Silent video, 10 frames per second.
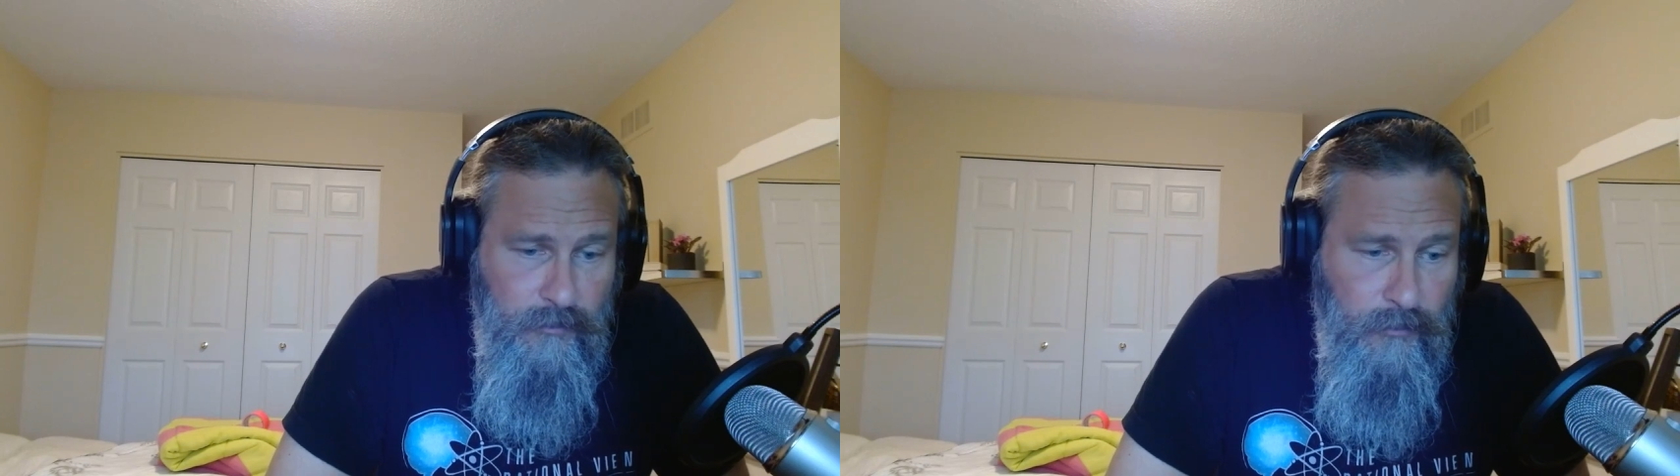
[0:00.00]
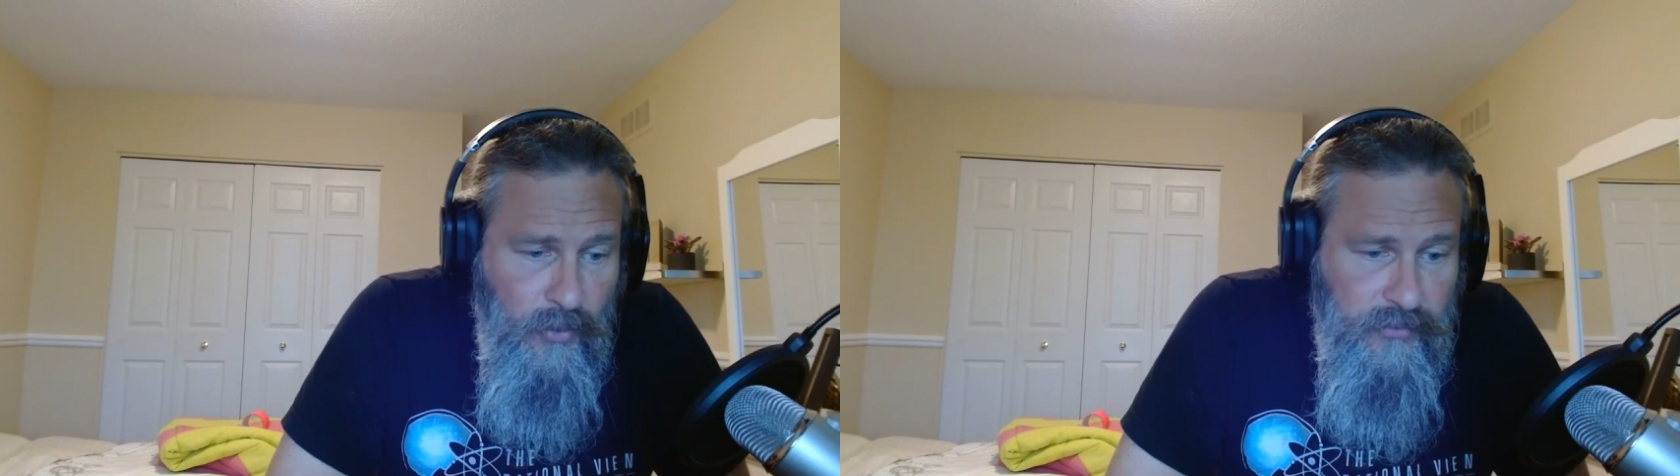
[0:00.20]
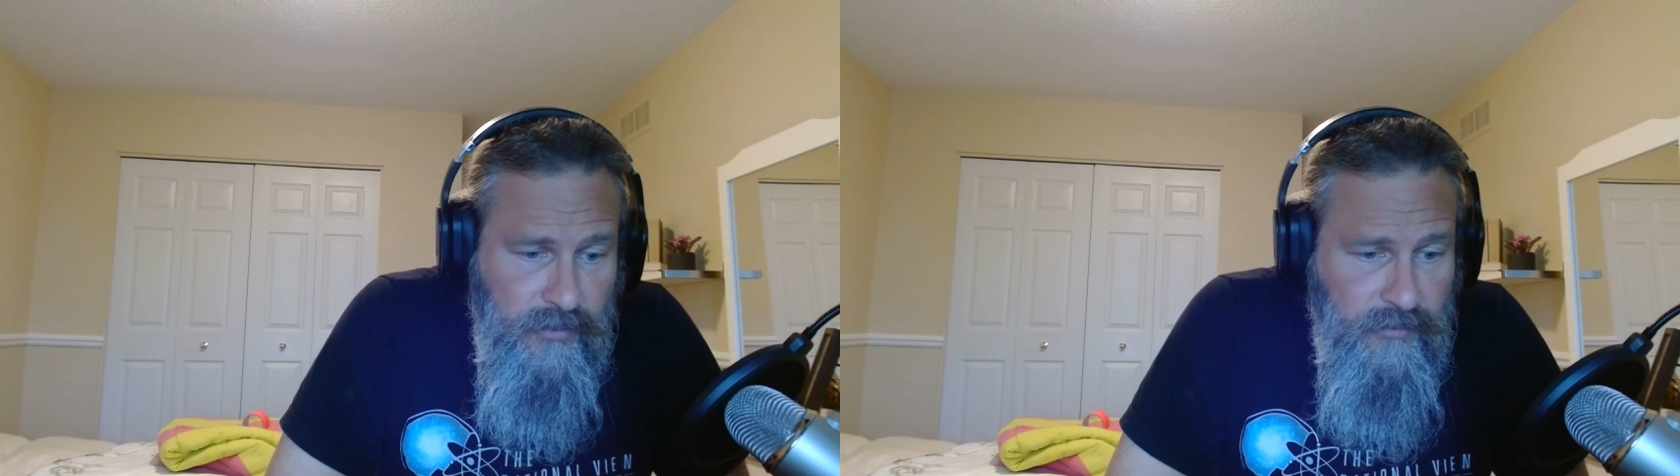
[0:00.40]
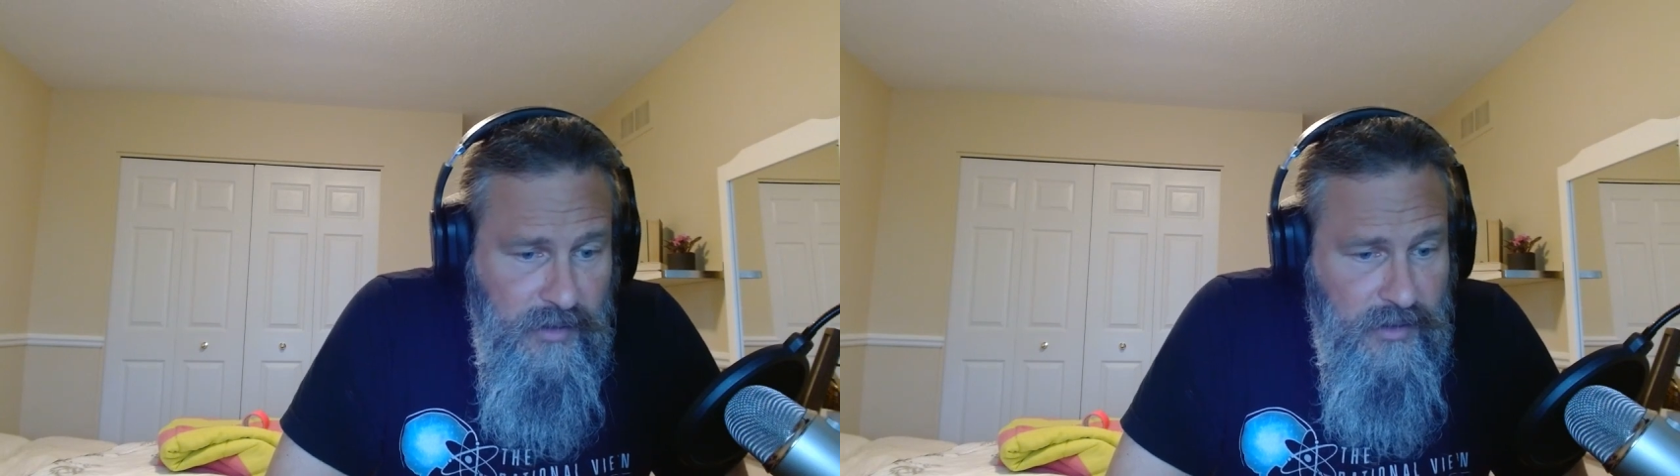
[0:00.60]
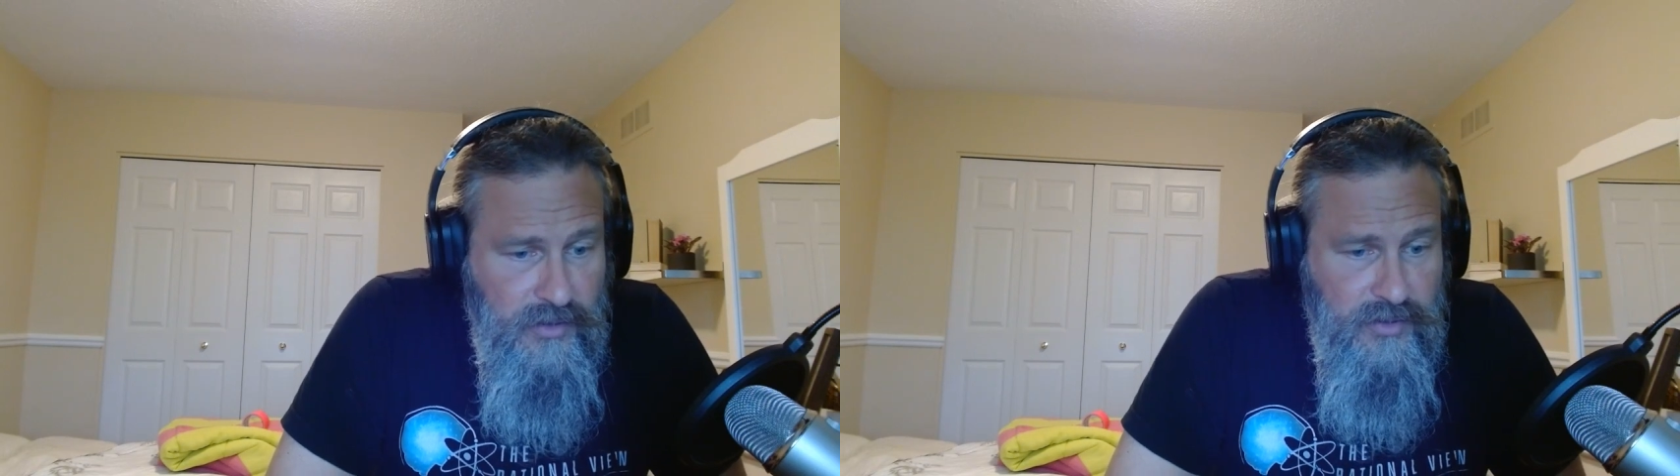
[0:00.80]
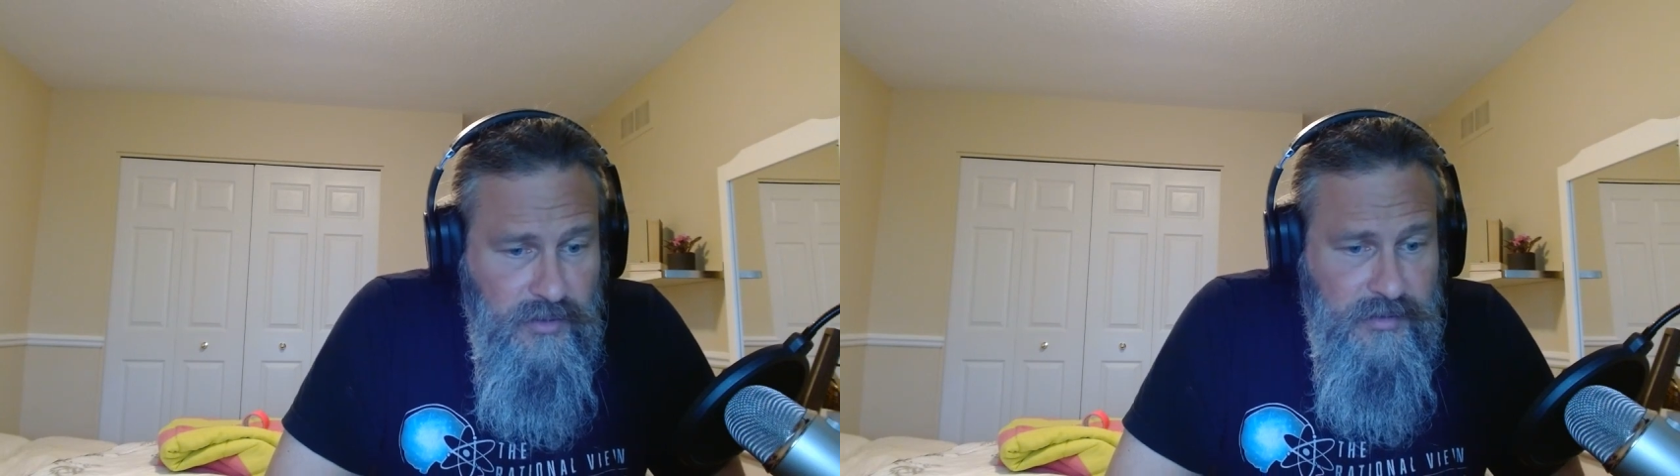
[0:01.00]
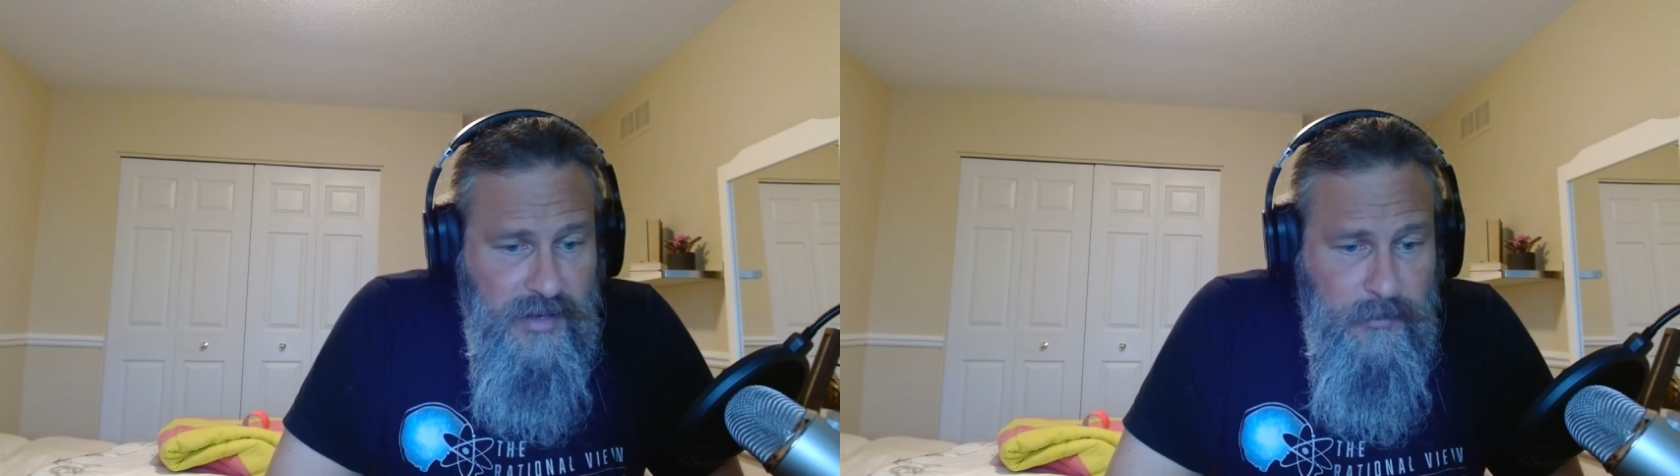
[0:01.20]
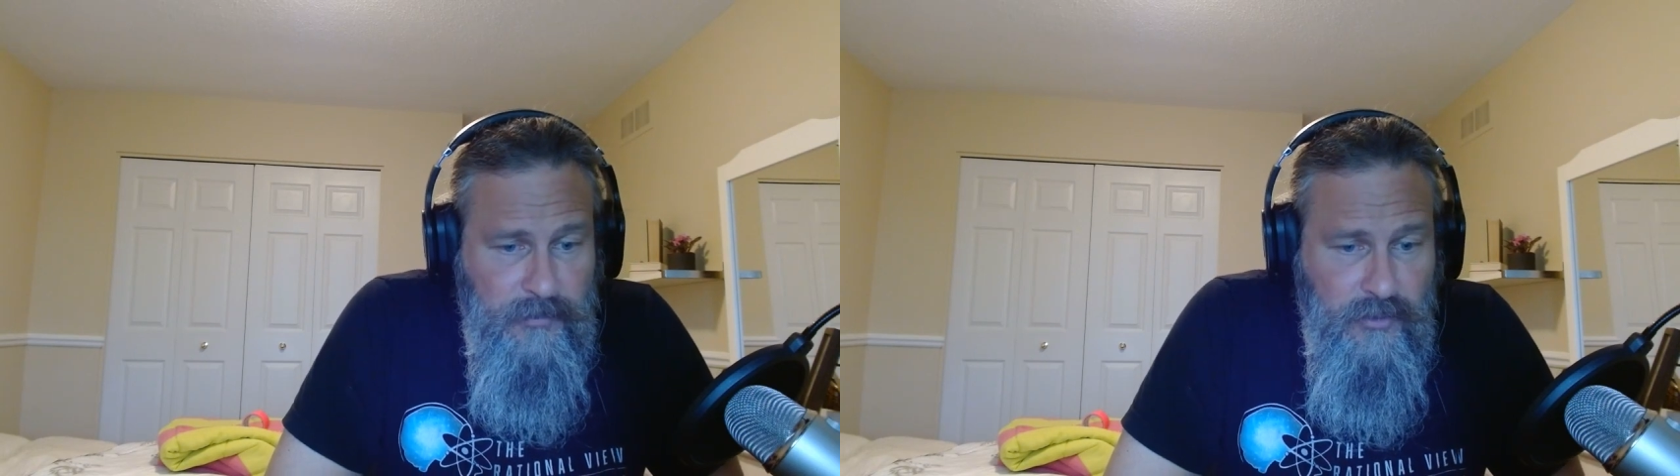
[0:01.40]
most of the initial
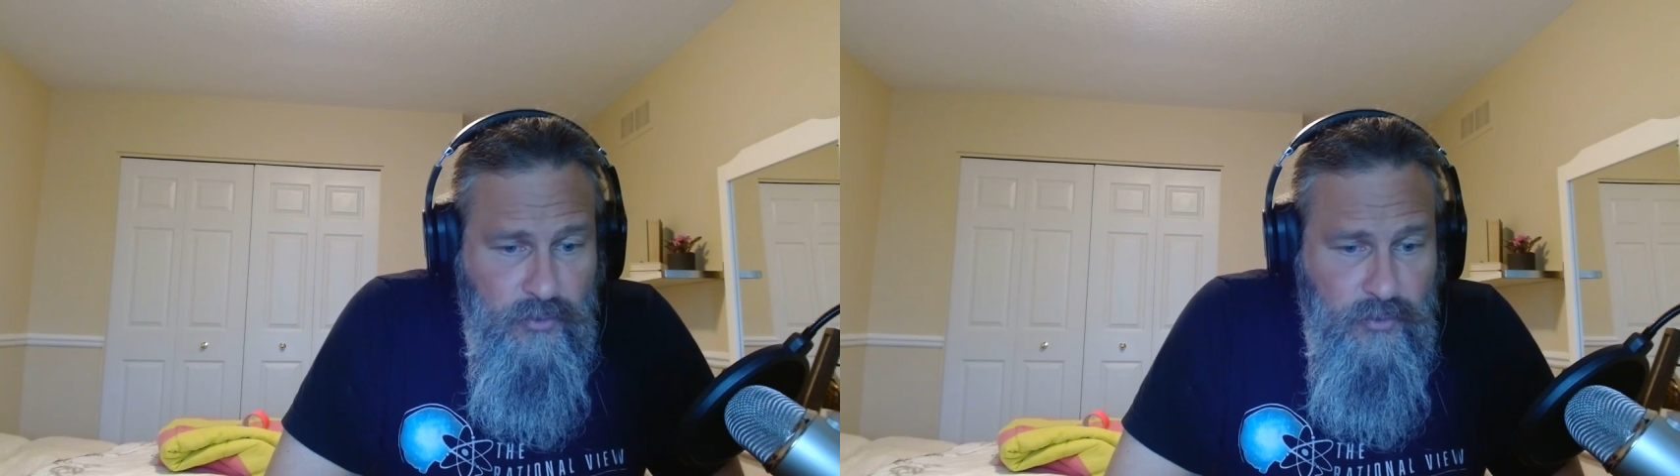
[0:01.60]
attempts